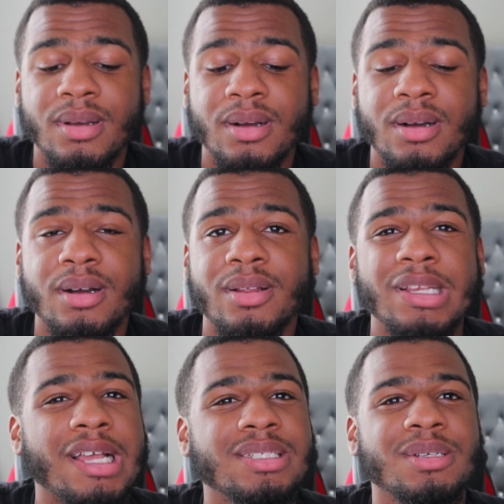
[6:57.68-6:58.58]
9
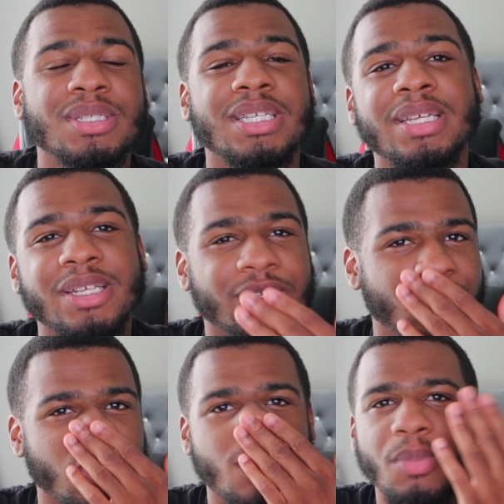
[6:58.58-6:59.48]
times out of 10, your
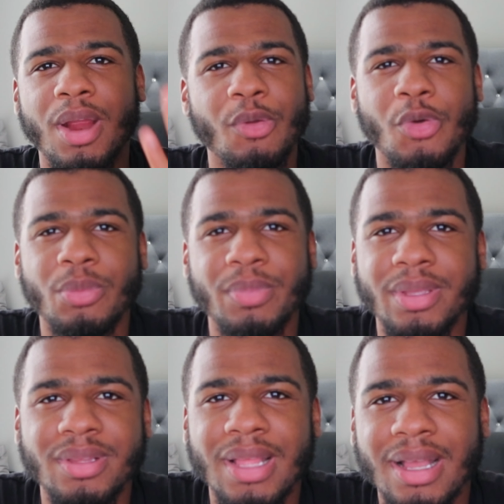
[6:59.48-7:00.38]
truck probably won't
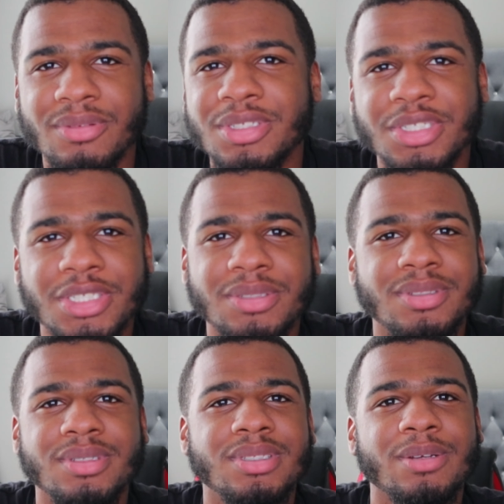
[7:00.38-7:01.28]
be. That's just
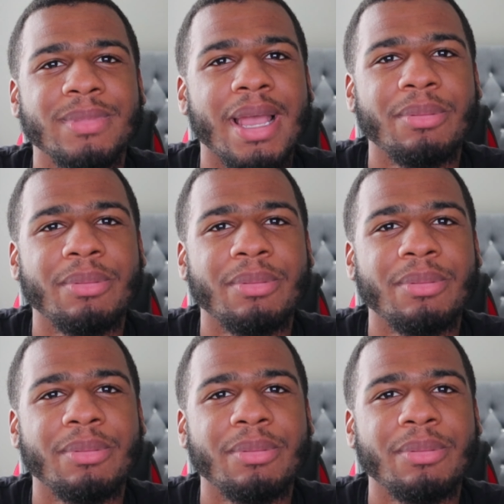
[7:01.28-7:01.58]
something that